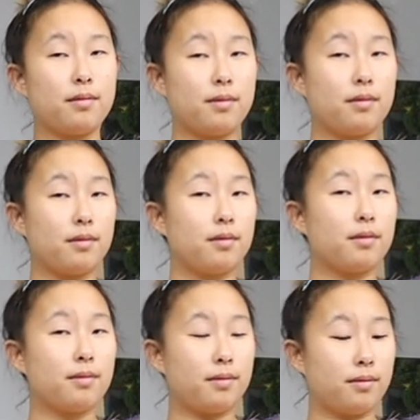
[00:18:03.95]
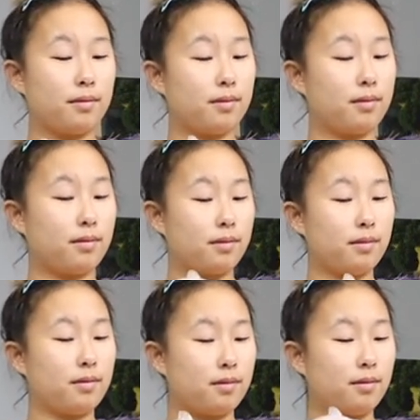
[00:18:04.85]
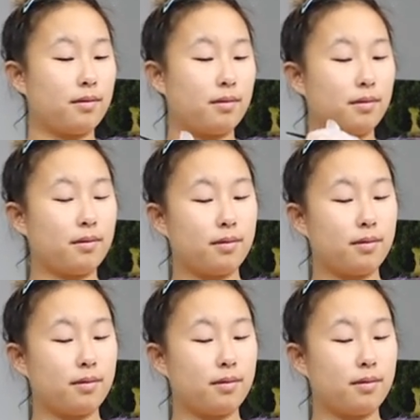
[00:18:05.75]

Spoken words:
(silent)